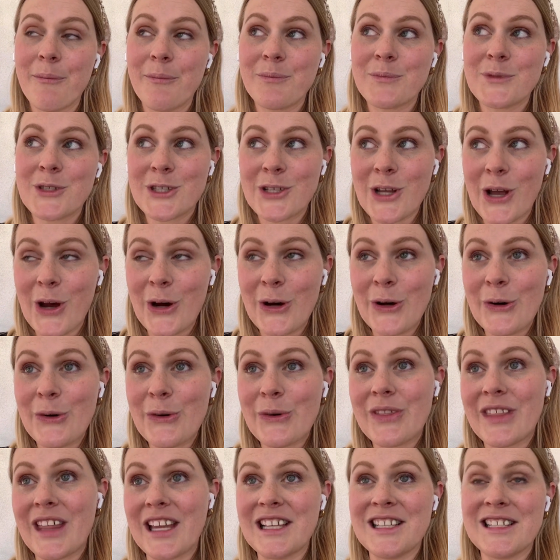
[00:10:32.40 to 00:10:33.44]
so
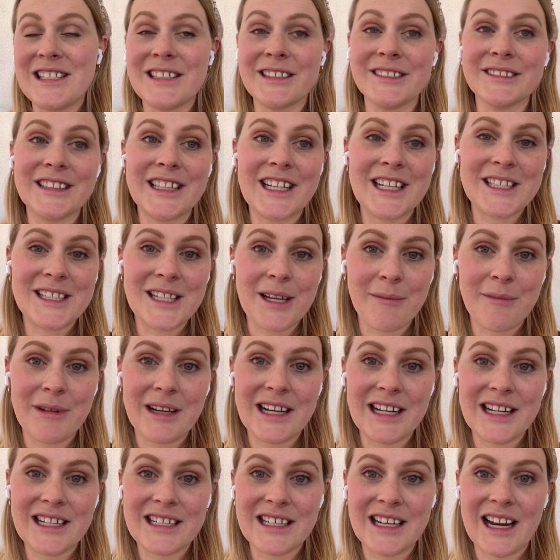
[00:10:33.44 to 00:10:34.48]
they still need
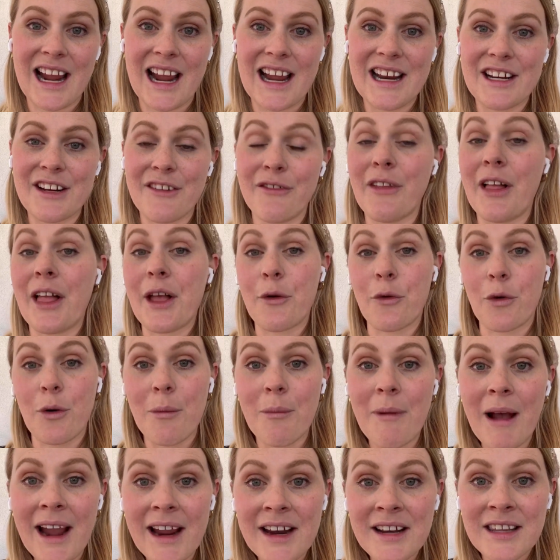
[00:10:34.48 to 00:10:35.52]
somebody to kind of like
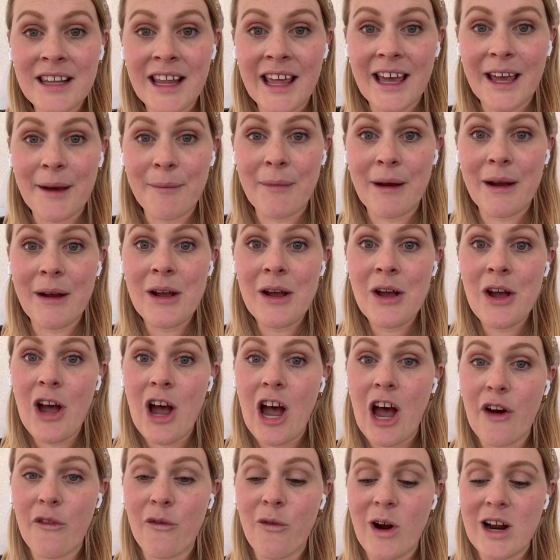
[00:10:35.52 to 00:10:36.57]
remind them
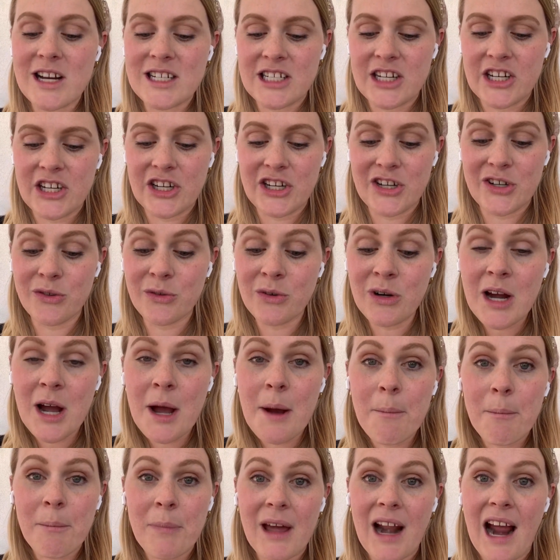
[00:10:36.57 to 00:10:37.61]
of what to do.
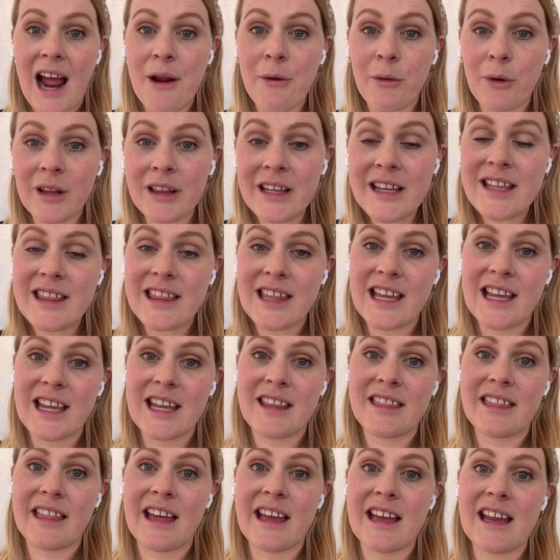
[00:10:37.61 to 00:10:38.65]
But I really
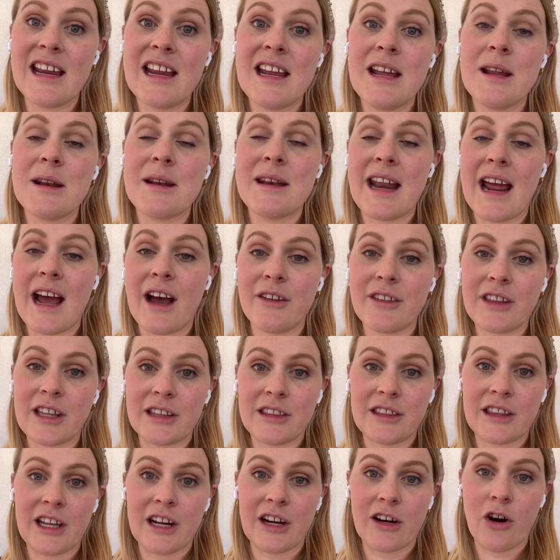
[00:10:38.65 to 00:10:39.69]
think that now
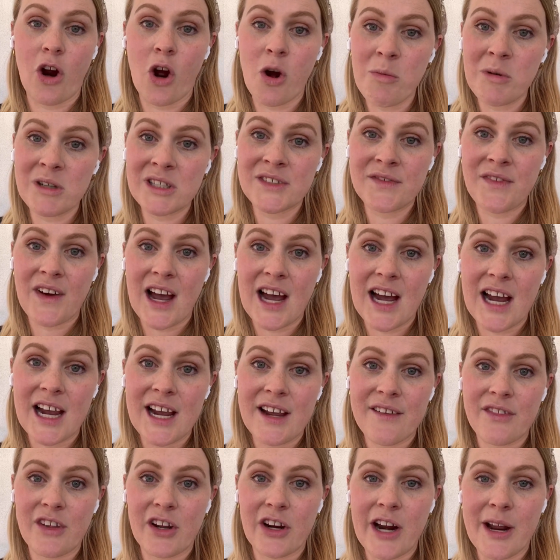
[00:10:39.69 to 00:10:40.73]
that they're almost
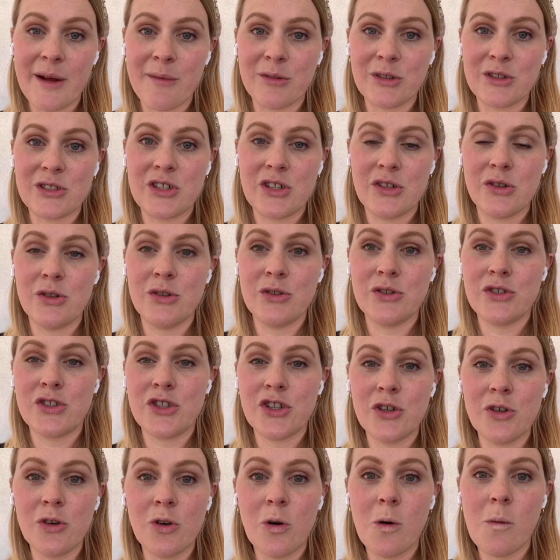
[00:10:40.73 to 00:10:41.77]
5, they're able to
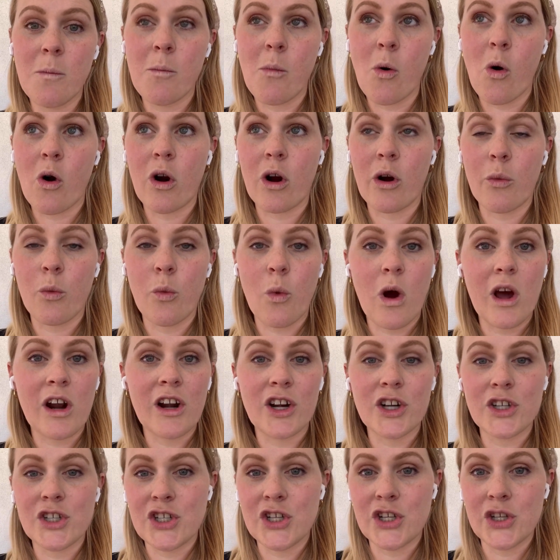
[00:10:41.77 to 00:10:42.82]
do more 1
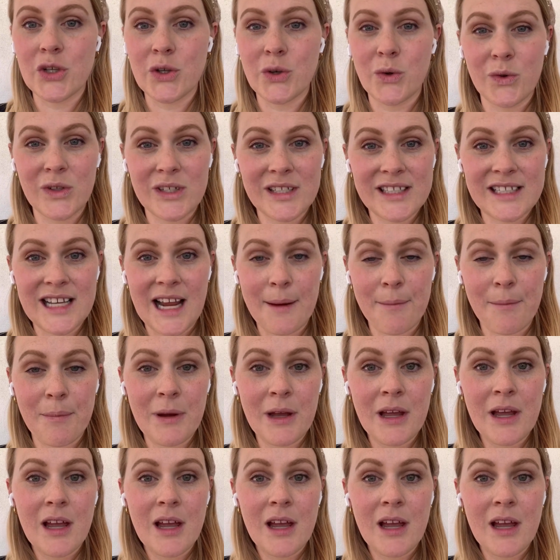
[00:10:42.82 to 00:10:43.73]
or 2 step